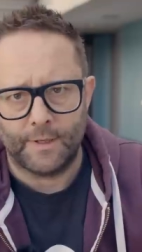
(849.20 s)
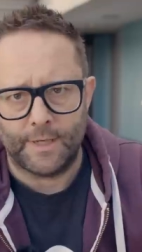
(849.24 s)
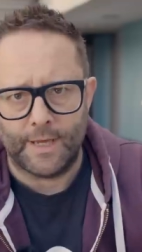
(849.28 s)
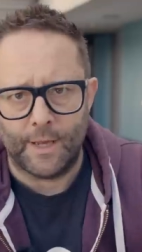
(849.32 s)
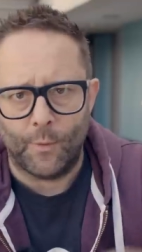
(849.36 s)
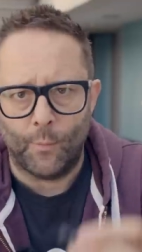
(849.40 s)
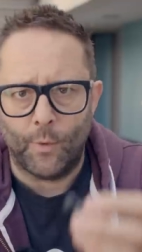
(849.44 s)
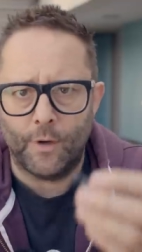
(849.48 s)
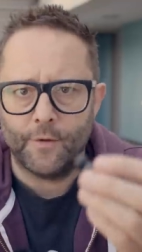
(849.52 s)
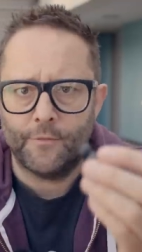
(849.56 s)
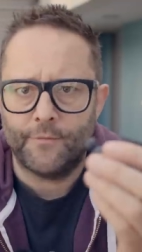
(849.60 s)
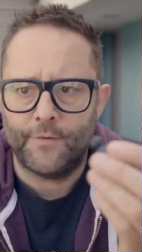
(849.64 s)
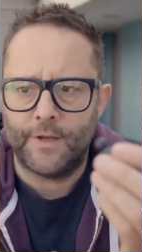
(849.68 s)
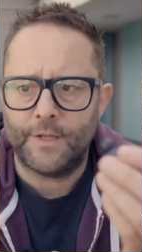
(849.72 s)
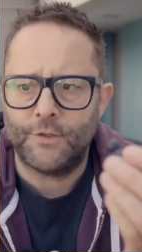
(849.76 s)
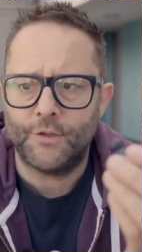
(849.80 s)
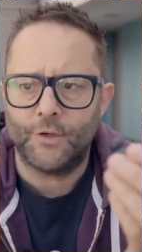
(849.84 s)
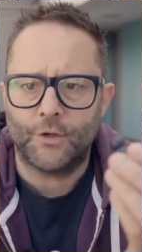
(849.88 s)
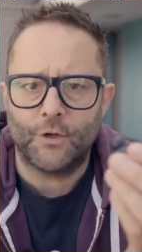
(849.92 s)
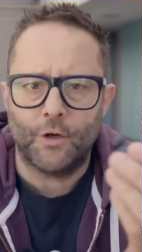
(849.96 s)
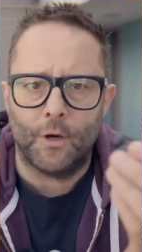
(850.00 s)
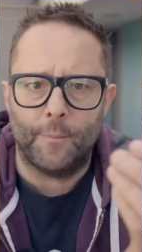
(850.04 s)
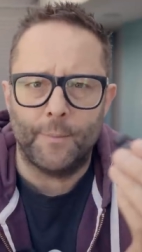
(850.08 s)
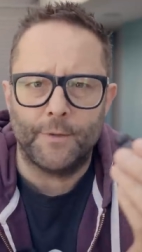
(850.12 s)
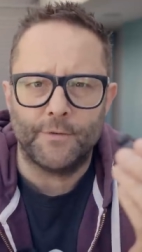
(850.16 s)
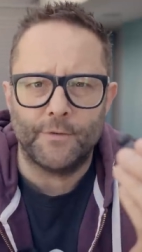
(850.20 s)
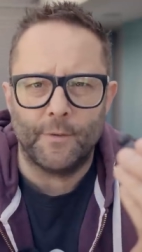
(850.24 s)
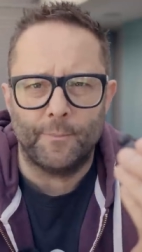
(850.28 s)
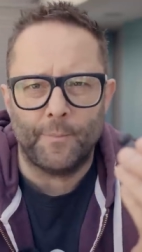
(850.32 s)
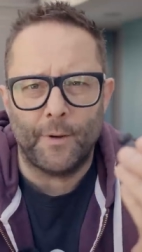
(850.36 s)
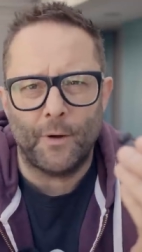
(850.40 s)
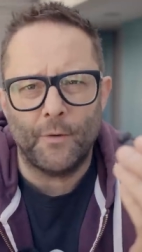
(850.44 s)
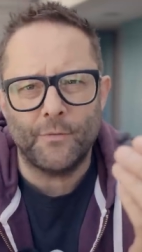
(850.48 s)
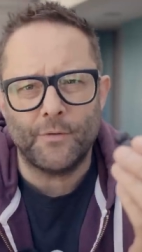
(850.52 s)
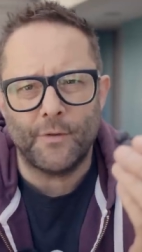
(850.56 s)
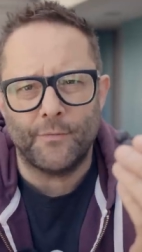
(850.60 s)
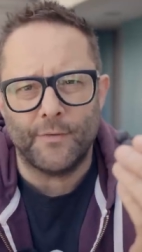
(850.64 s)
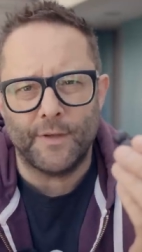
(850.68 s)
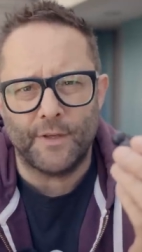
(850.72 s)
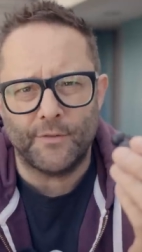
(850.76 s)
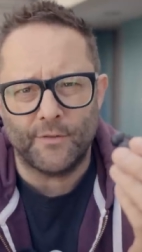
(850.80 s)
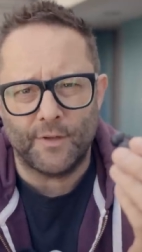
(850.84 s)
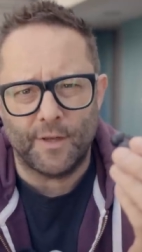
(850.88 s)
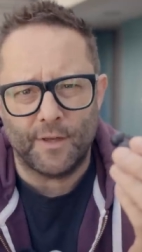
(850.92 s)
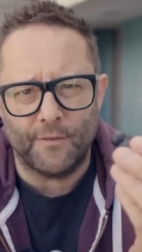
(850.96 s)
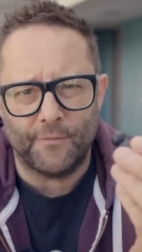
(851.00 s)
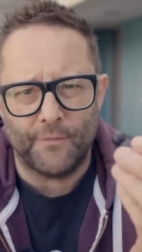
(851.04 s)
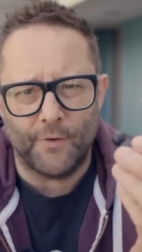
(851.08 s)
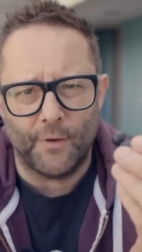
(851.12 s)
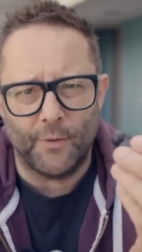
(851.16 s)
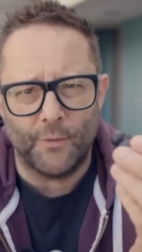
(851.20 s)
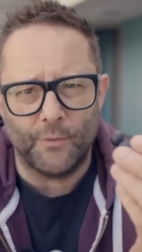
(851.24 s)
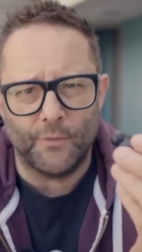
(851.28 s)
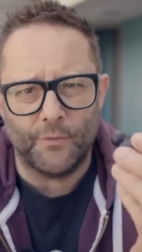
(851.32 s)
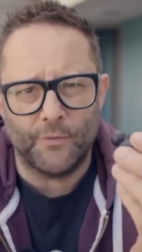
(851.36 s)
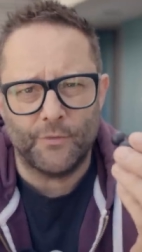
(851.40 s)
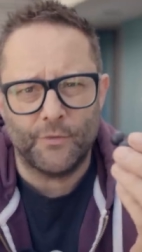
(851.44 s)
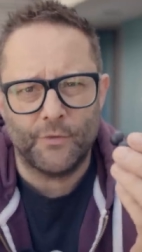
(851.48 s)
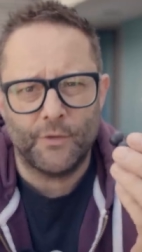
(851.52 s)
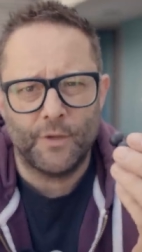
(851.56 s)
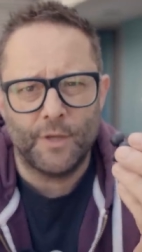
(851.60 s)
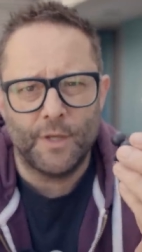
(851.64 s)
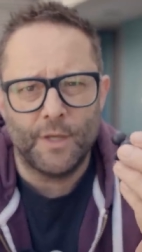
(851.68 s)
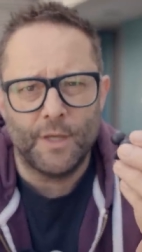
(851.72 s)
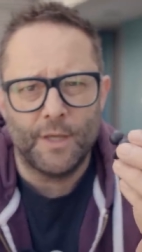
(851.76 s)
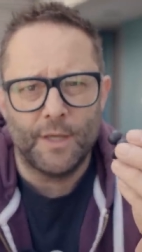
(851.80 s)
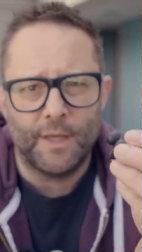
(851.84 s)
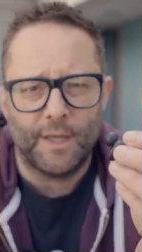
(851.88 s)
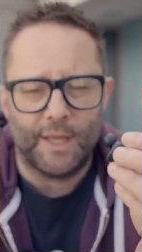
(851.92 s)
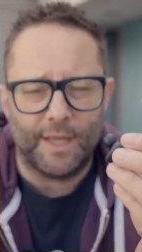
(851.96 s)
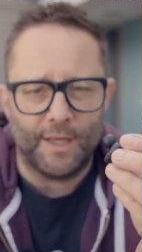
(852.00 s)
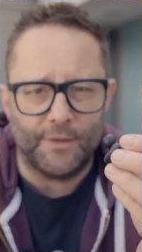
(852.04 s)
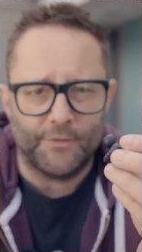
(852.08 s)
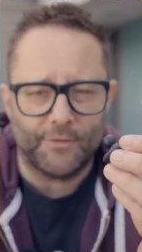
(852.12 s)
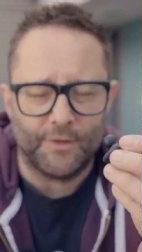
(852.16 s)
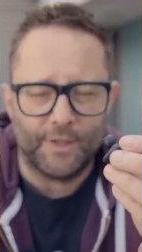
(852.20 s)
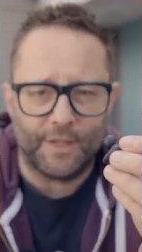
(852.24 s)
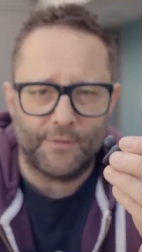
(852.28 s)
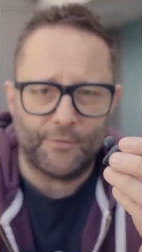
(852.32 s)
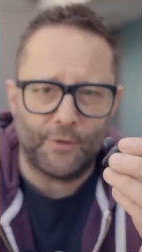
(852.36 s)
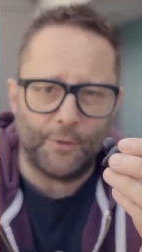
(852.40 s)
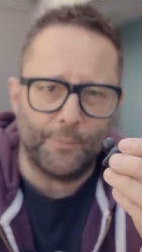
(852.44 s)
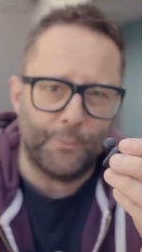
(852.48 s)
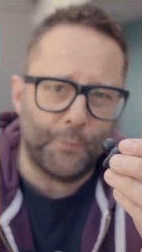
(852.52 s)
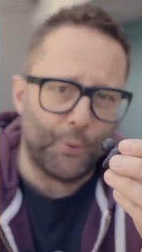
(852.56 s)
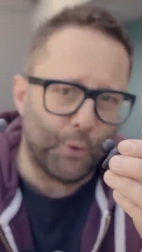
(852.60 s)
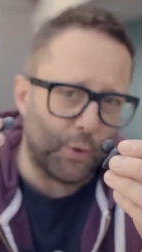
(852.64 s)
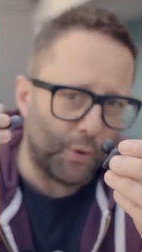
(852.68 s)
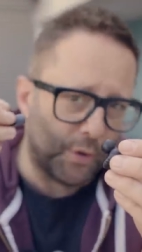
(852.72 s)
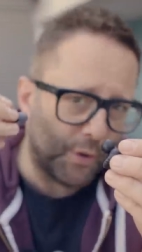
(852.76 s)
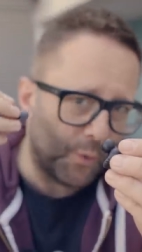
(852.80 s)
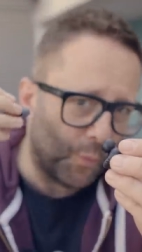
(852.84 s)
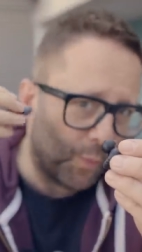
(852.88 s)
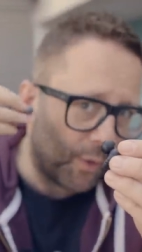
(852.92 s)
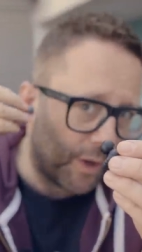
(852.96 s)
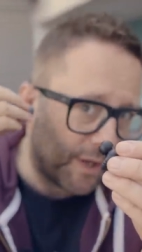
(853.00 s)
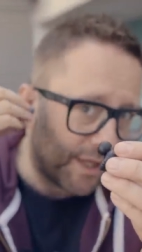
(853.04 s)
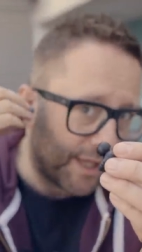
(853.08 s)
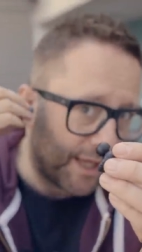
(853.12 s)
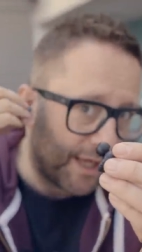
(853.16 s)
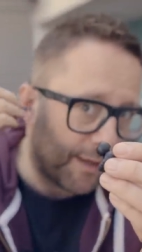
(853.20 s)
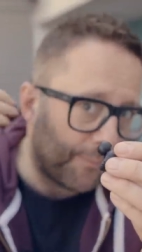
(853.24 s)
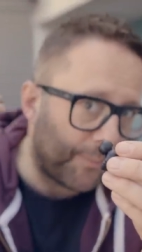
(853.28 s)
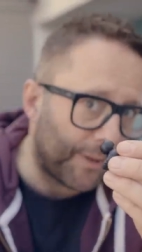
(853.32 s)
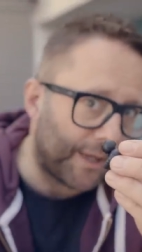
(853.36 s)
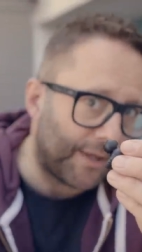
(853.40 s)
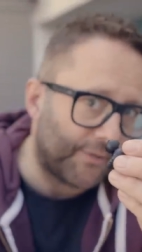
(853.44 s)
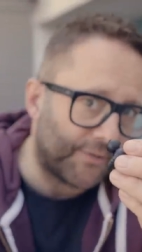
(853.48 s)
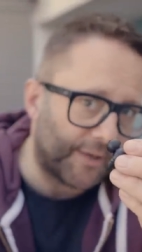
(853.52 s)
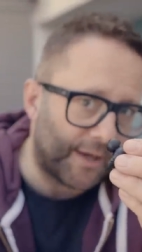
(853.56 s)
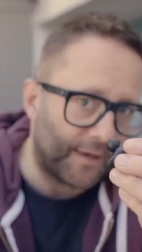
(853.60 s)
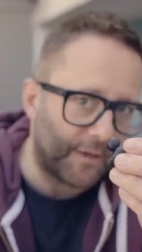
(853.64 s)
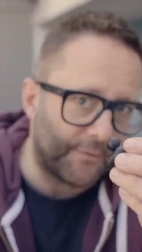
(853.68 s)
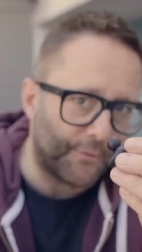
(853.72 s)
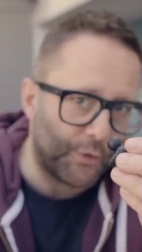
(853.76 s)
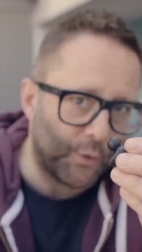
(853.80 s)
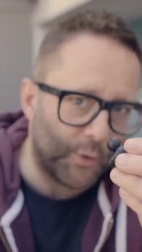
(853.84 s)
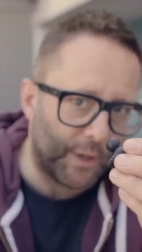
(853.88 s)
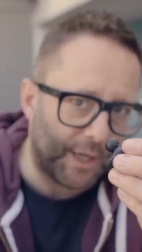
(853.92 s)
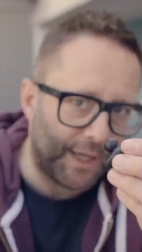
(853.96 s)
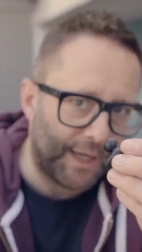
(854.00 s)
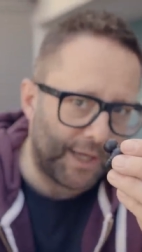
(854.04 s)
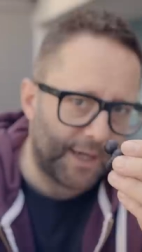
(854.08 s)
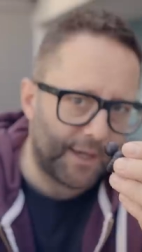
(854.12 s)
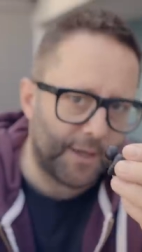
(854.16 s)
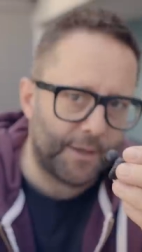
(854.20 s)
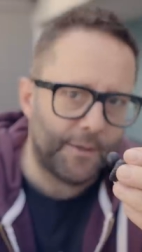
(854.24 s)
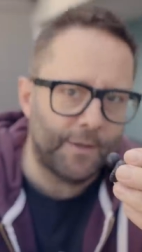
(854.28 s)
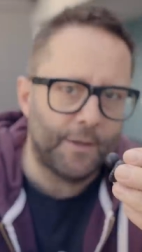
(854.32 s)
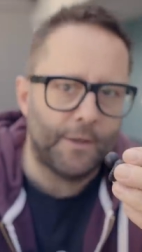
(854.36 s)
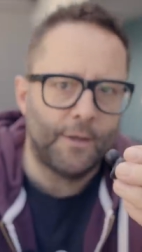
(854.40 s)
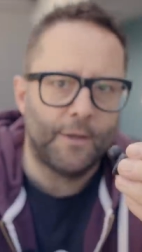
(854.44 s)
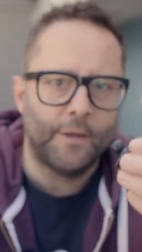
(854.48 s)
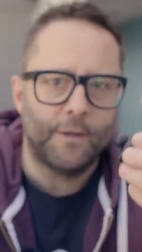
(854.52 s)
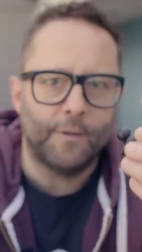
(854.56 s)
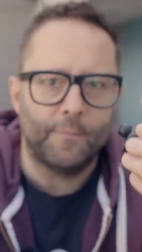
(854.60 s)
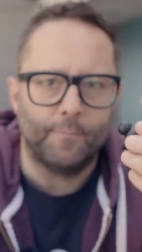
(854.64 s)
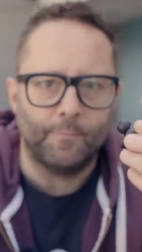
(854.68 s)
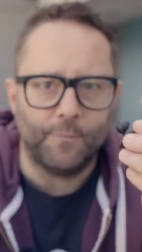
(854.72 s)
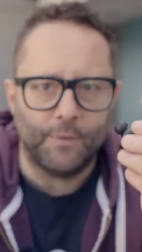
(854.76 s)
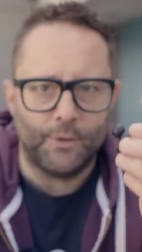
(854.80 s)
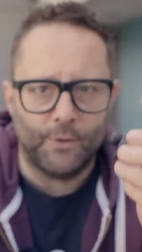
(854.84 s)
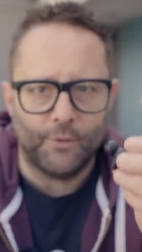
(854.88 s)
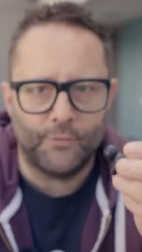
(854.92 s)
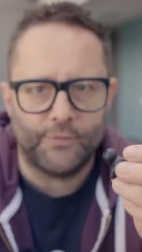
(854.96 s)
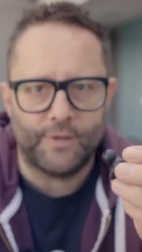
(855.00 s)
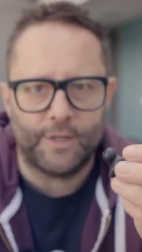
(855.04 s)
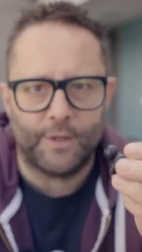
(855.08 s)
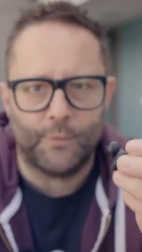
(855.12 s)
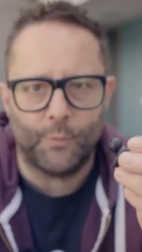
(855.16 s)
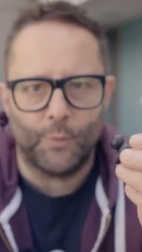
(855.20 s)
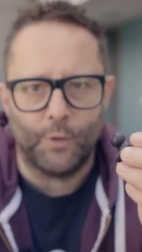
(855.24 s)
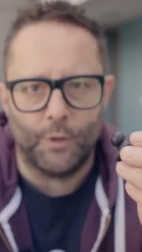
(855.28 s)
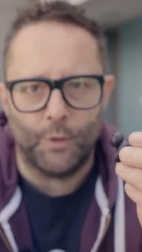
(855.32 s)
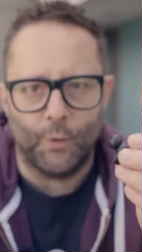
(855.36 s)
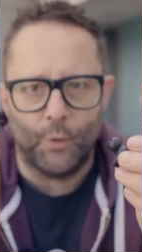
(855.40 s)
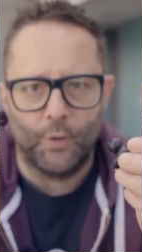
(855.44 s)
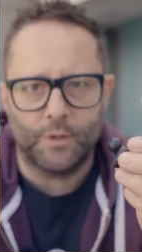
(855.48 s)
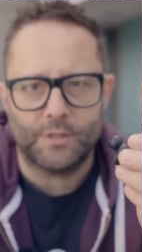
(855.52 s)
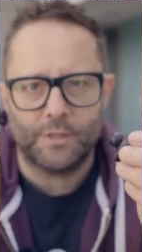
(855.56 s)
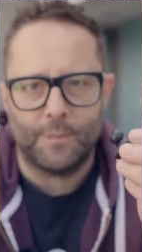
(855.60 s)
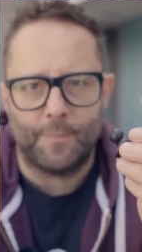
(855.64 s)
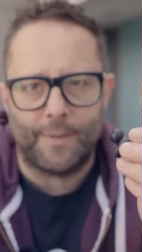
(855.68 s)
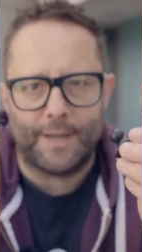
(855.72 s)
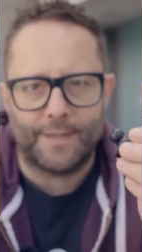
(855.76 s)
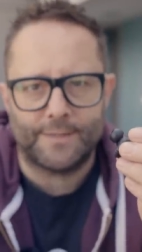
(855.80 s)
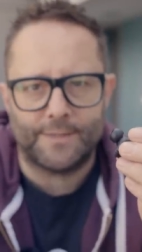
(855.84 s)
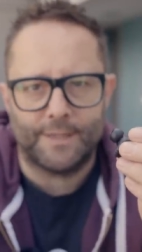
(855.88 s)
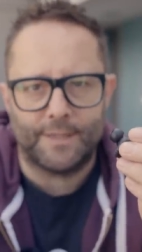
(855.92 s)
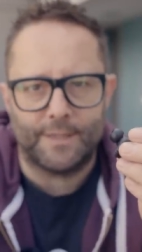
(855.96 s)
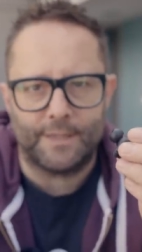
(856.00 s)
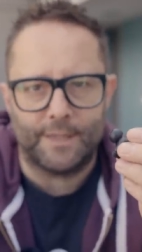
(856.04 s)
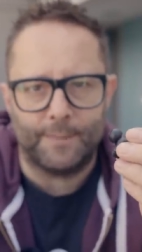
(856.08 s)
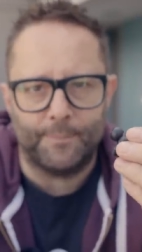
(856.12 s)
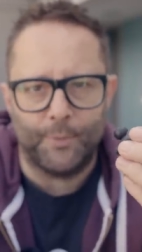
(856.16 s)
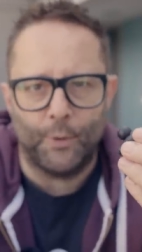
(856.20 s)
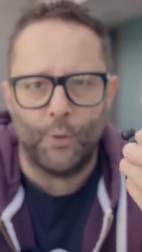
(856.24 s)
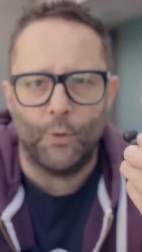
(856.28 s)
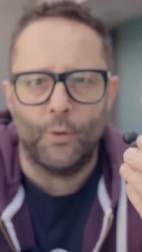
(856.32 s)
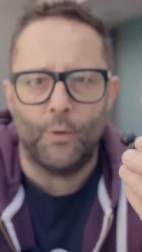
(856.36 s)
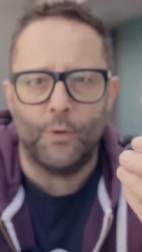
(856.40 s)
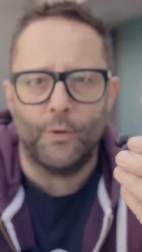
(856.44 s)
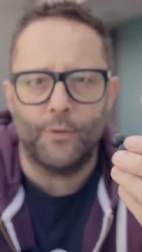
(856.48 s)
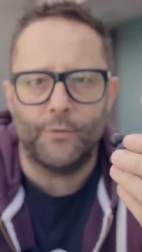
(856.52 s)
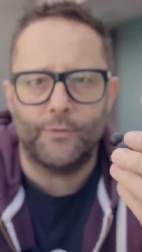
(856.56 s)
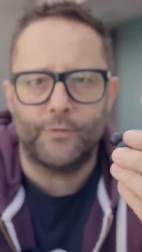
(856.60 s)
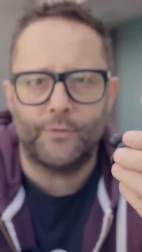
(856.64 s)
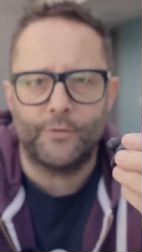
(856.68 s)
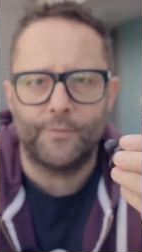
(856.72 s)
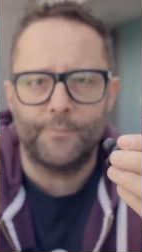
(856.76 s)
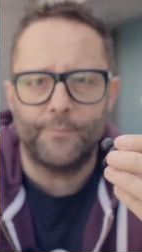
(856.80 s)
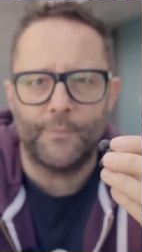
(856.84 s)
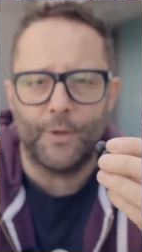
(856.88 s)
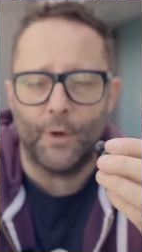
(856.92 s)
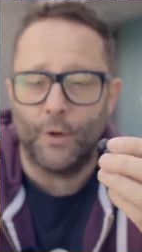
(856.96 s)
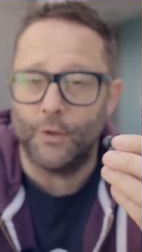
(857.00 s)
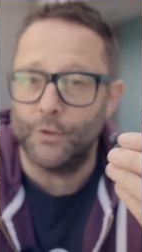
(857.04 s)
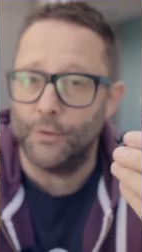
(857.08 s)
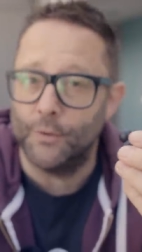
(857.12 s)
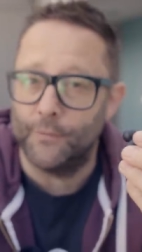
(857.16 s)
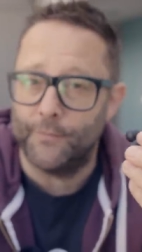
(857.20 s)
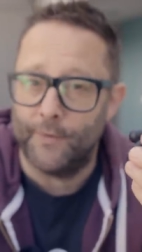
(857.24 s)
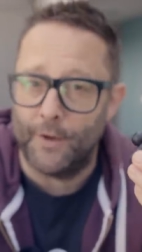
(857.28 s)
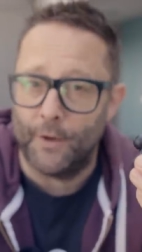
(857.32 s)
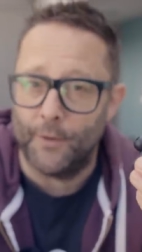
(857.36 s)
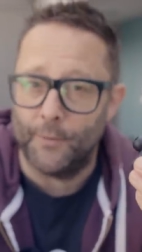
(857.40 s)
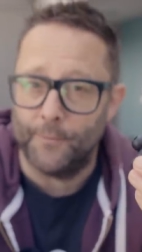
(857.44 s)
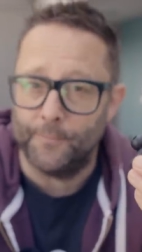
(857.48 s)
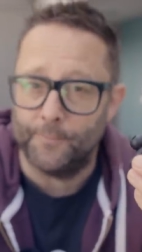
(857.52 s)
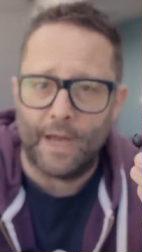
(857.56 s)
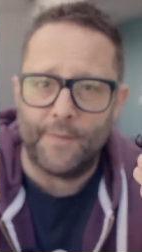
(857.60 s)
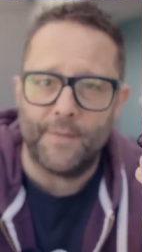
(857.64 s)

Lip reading: Now, one feature common to both of these earphones is that if you pull one earpiece out of your ear, music will automatically pause on your phone.